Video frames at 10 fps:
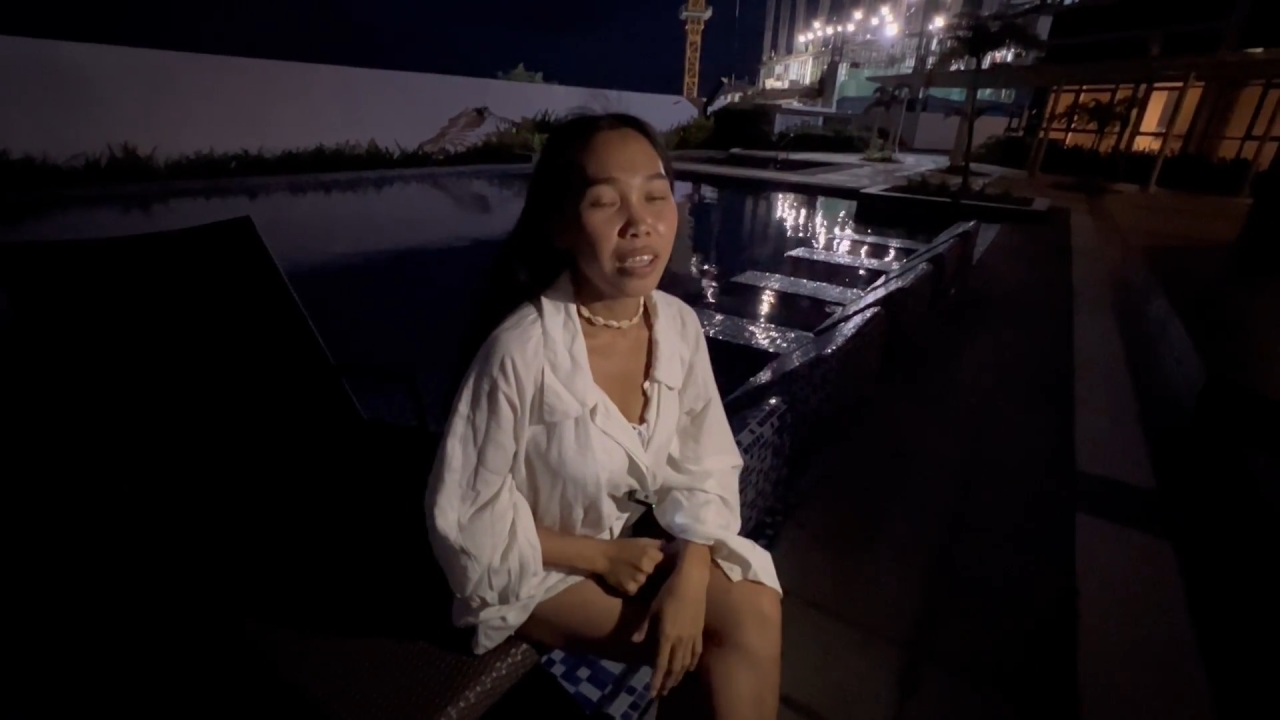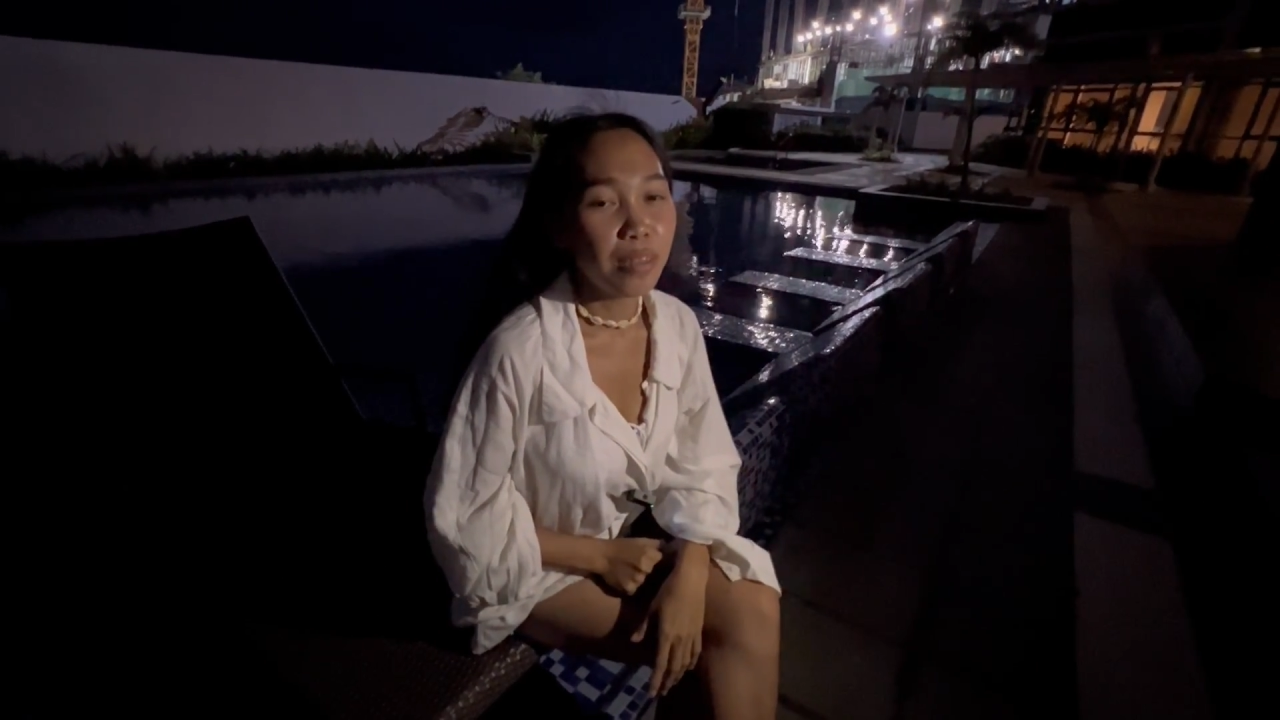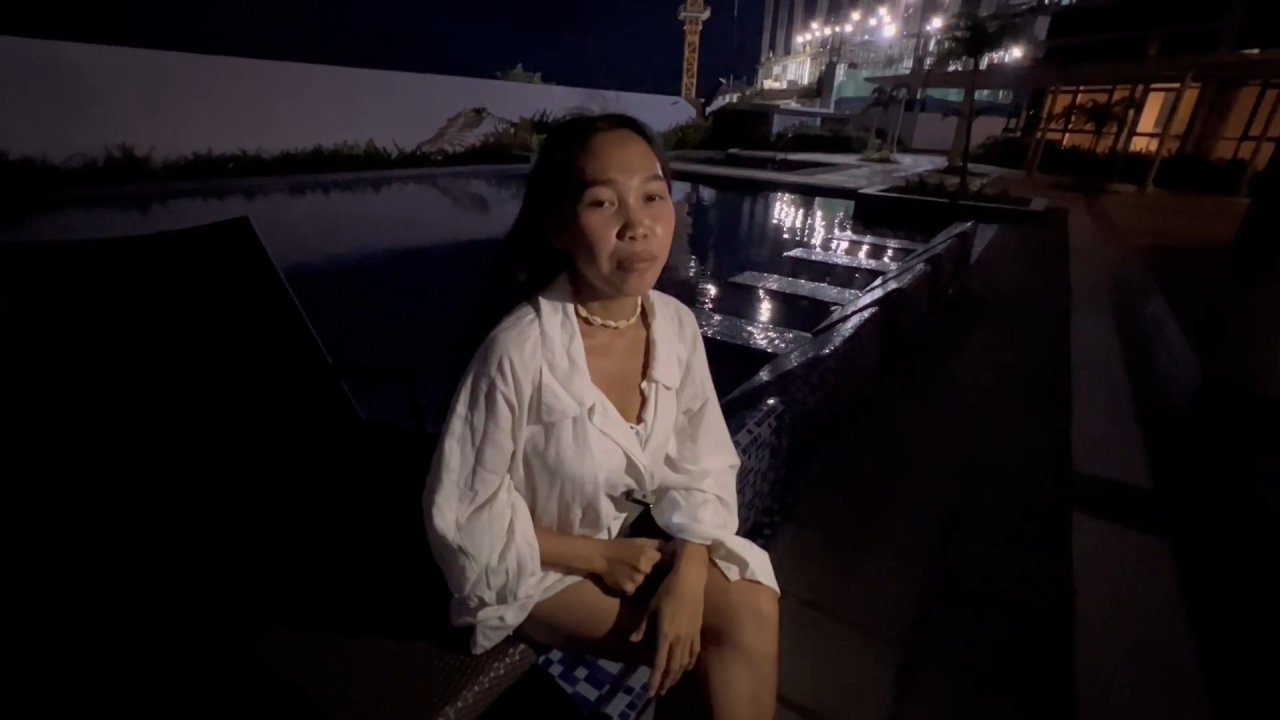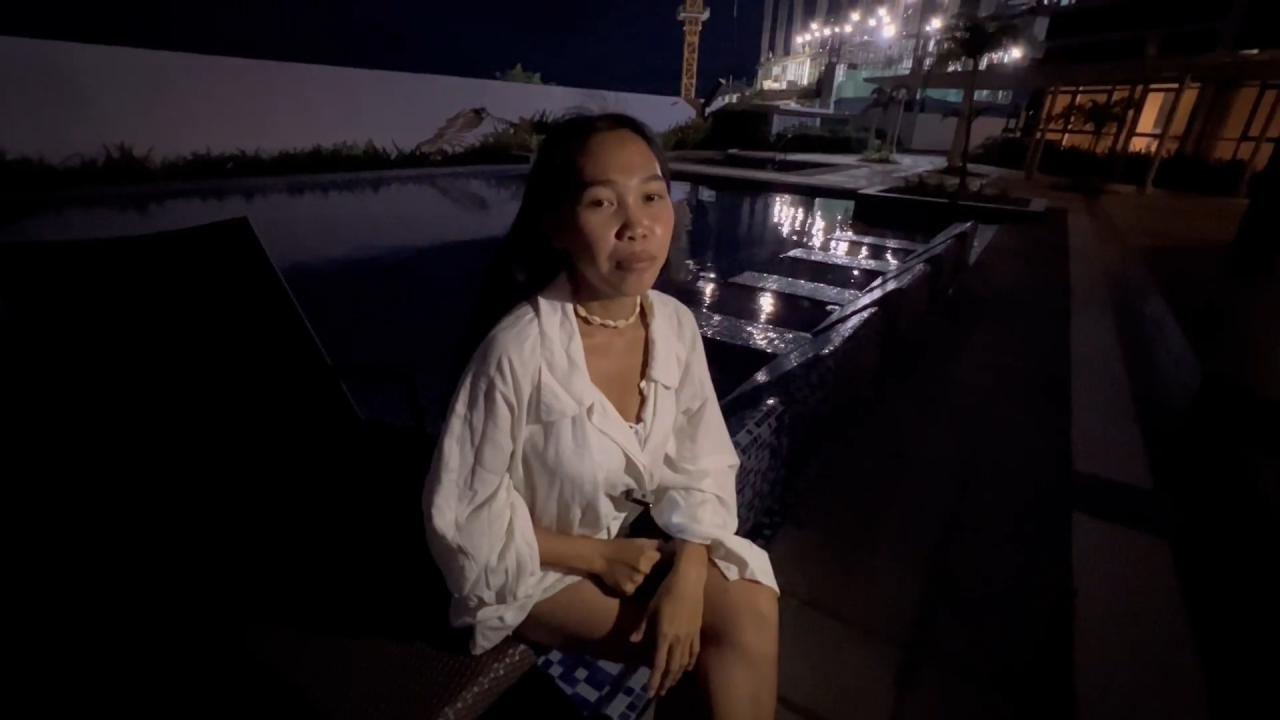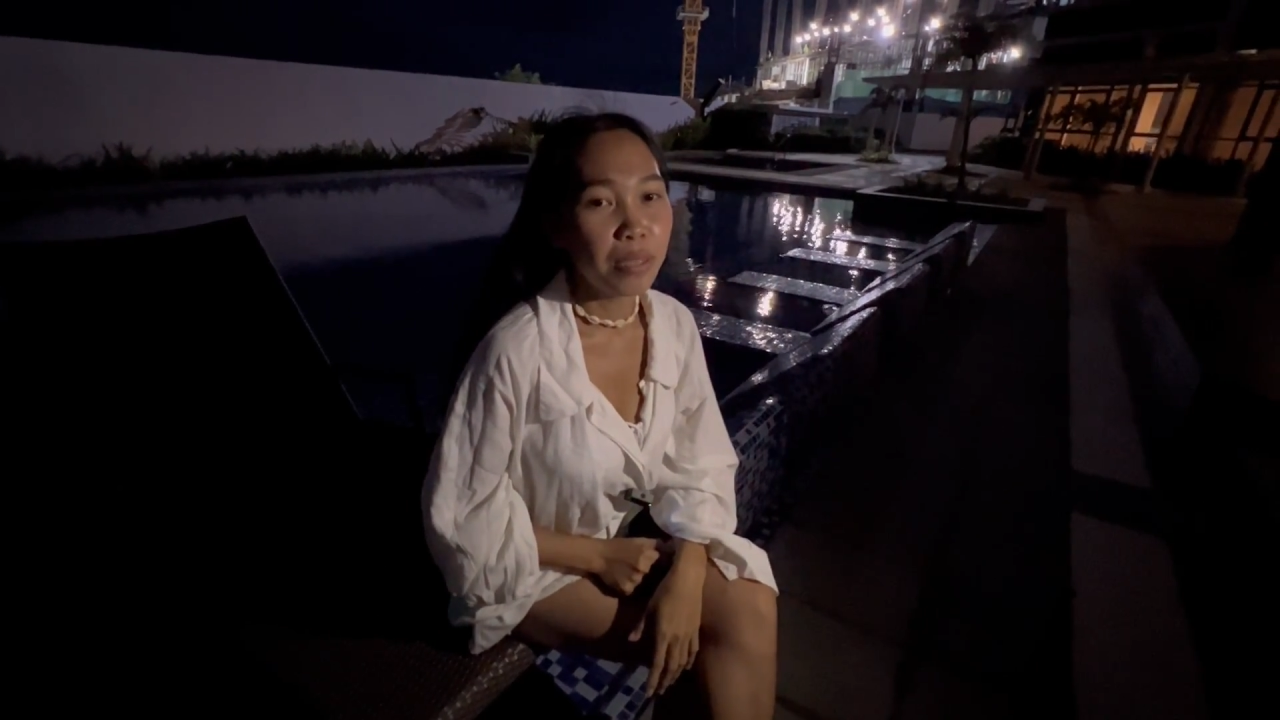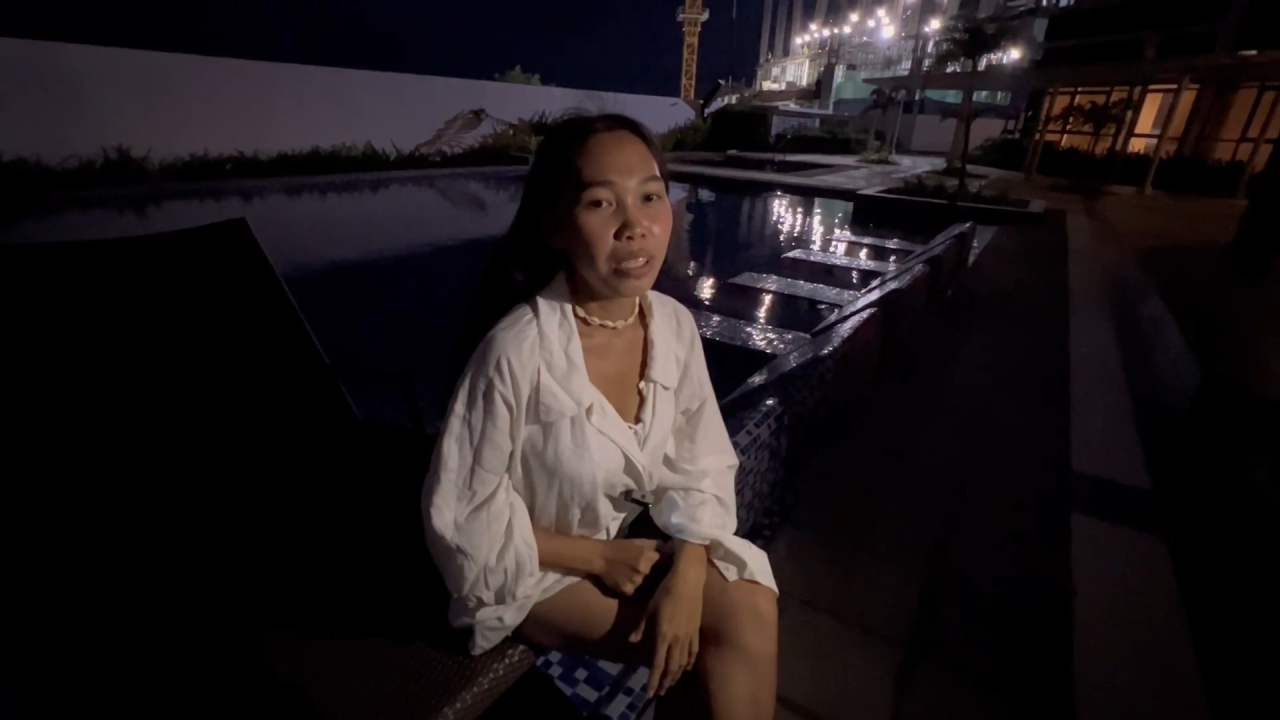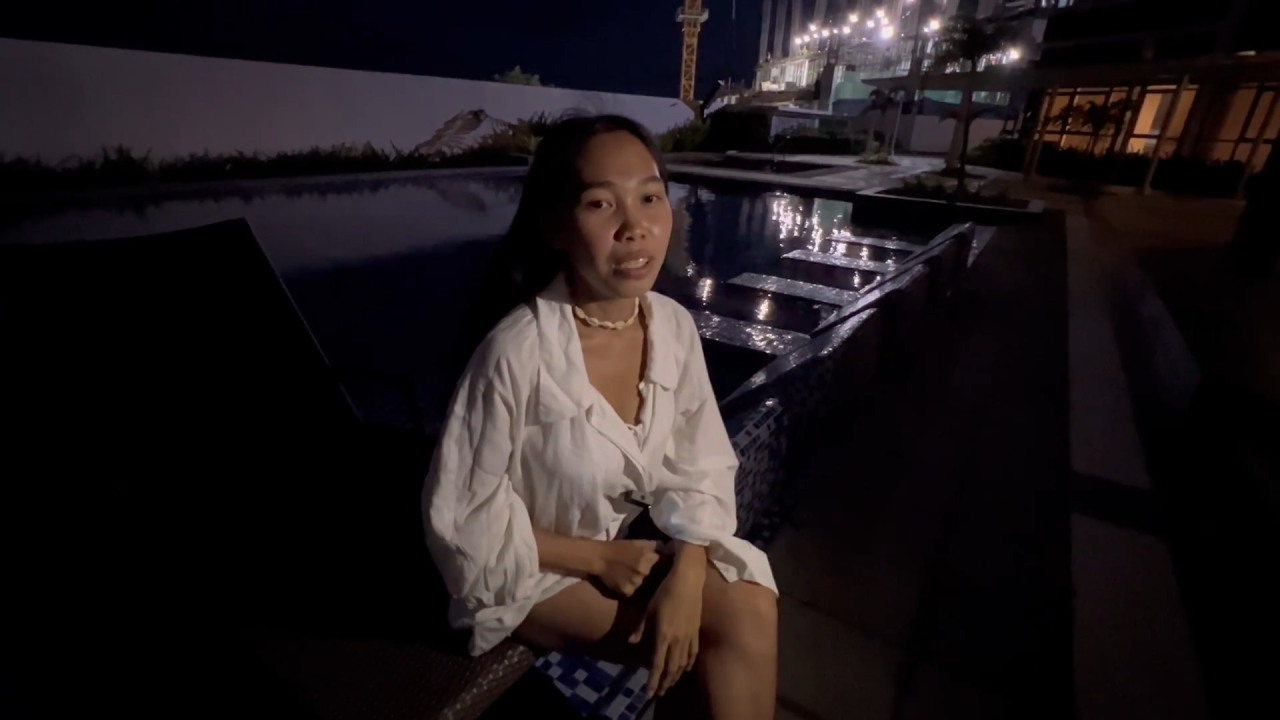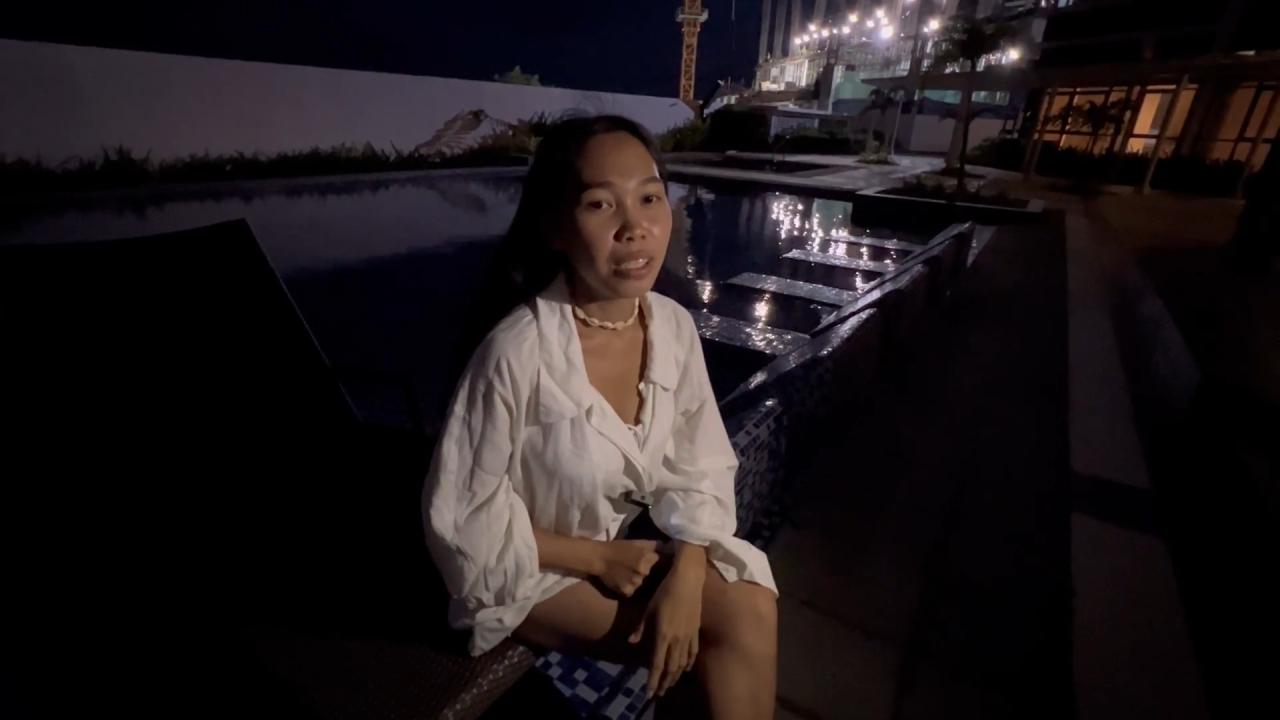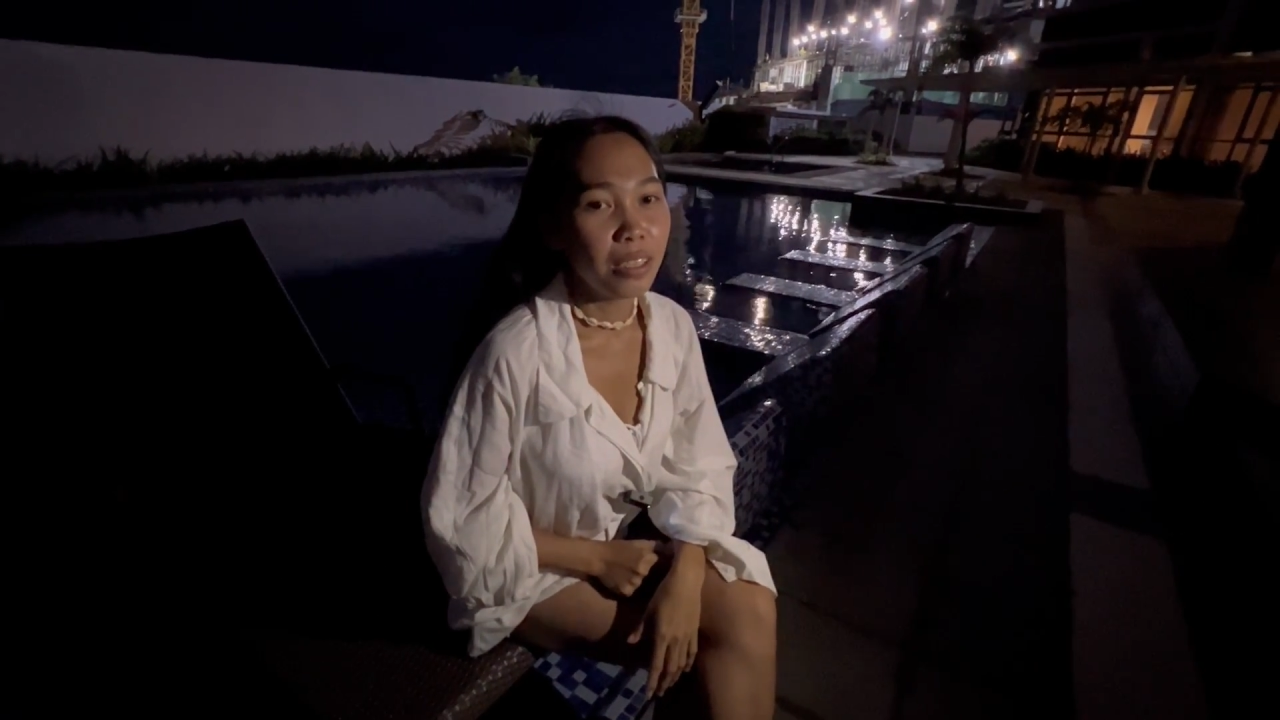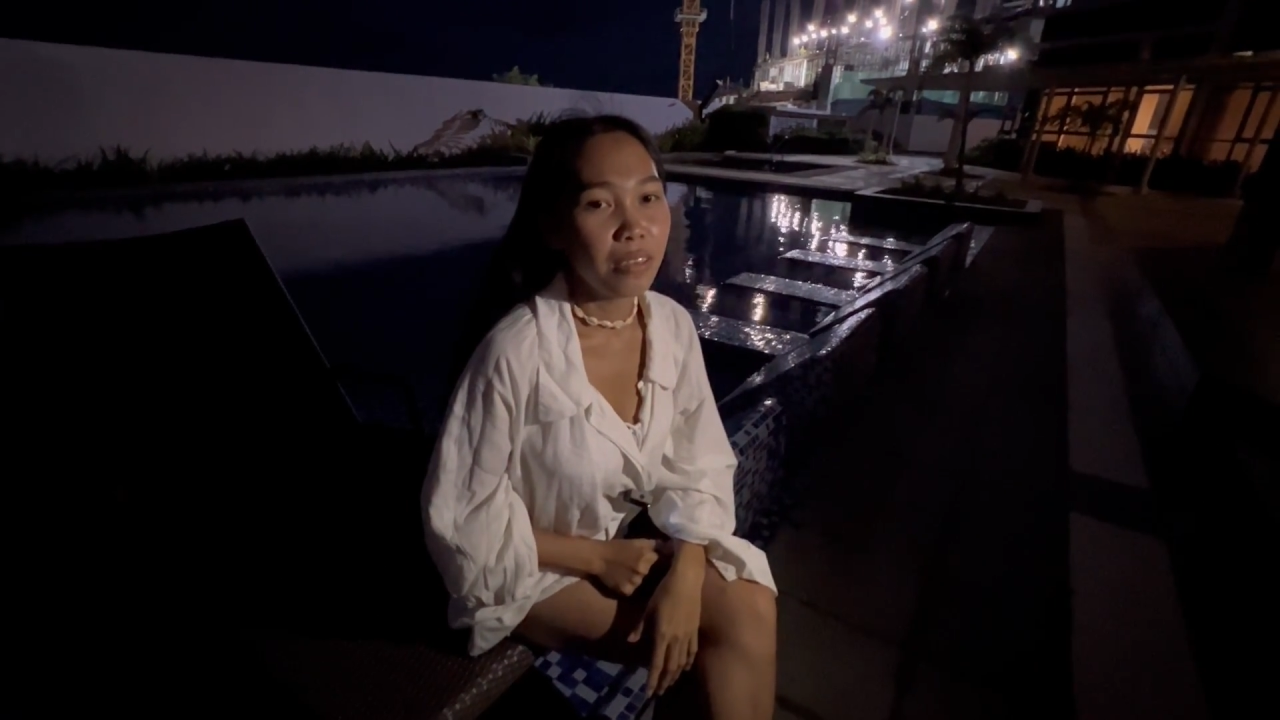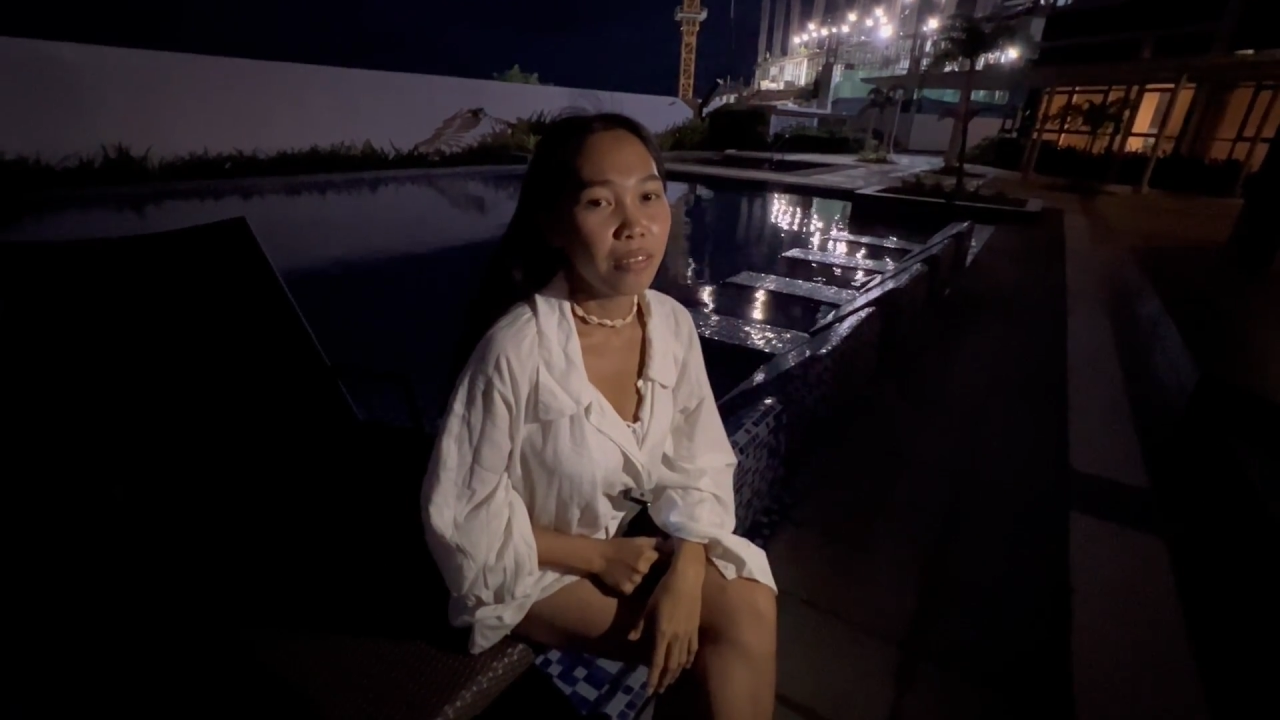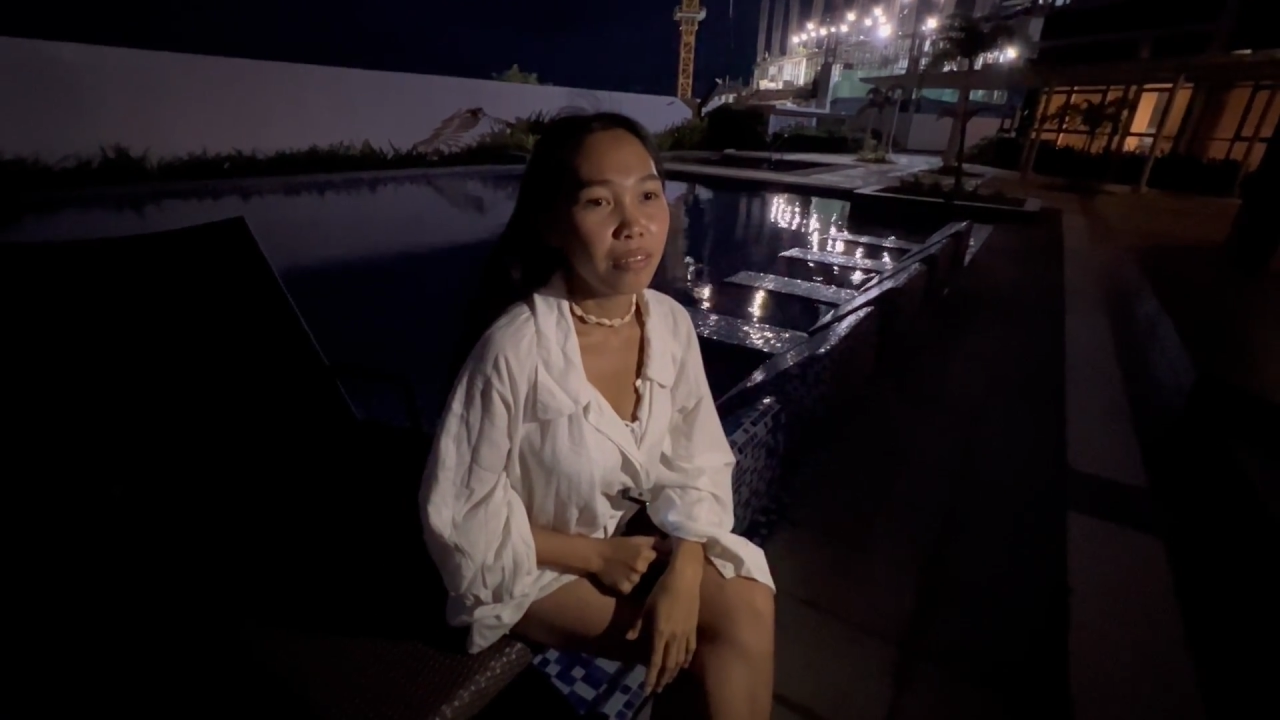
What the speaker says: can be